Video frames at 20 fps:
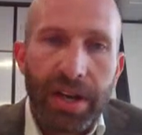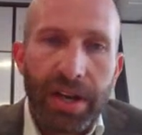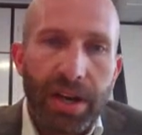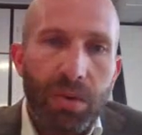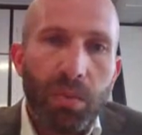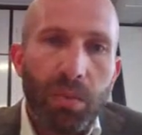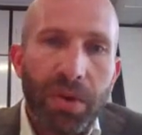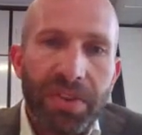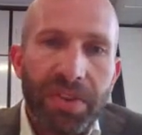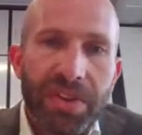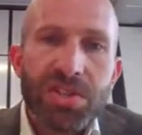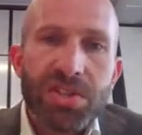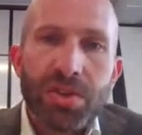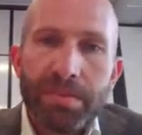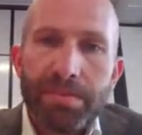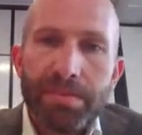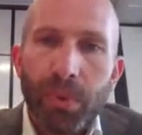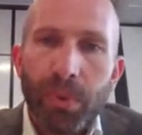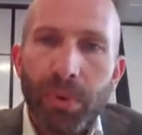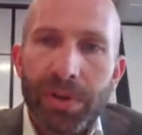What this
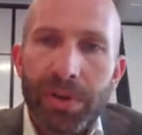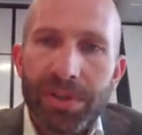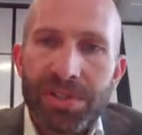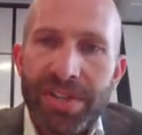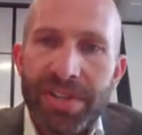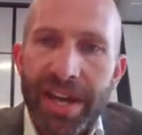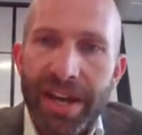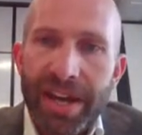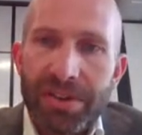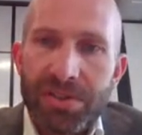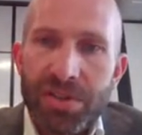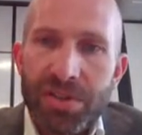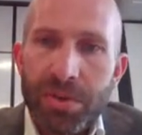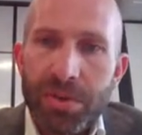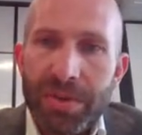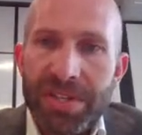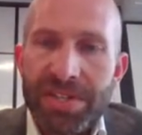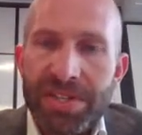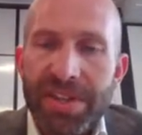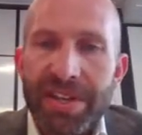sort of boils down
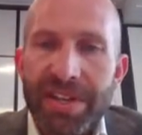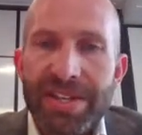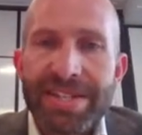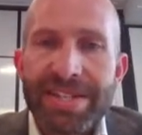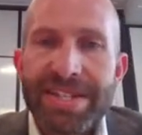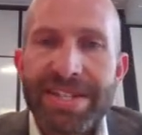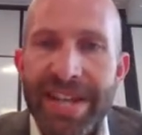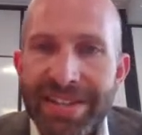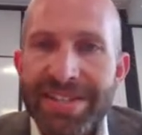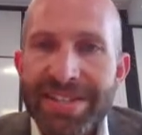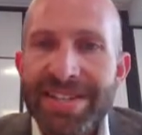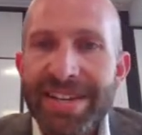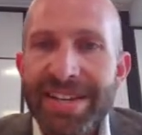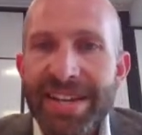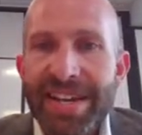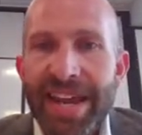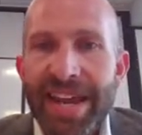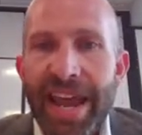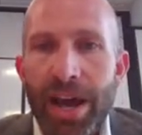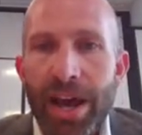to is that
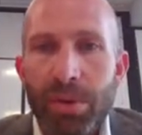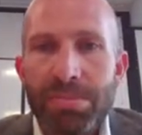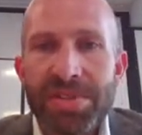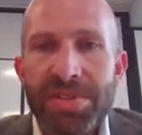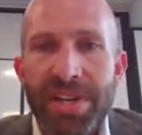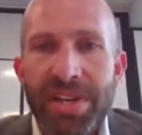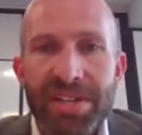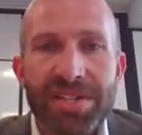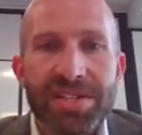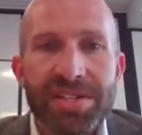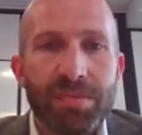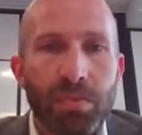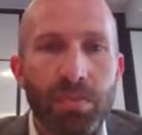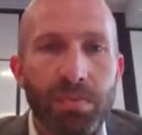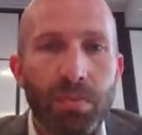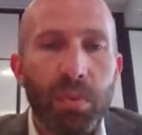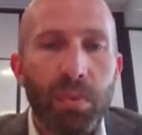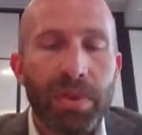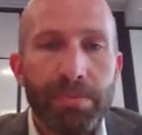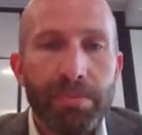density helps us
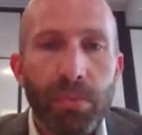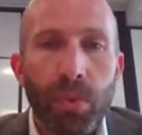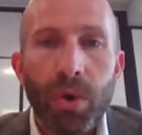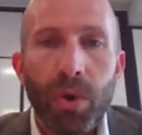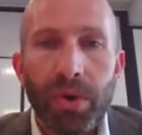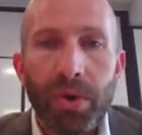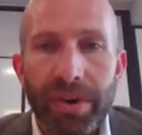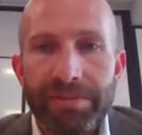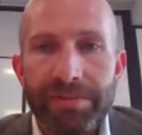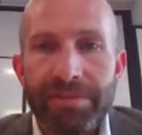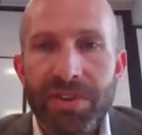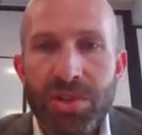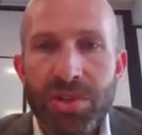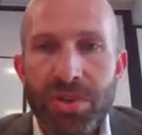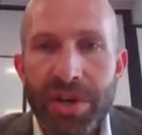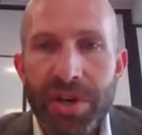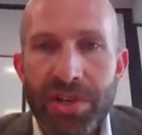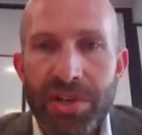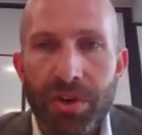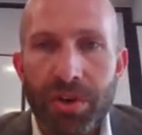with more
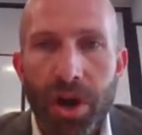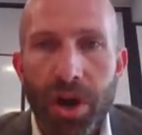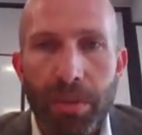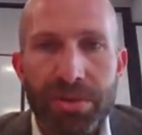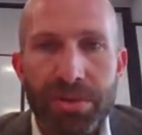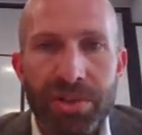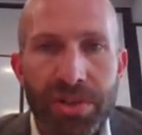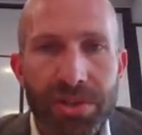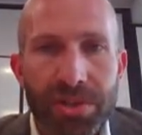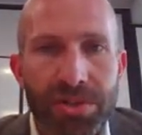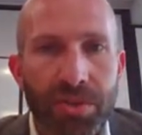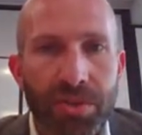infrastructure options,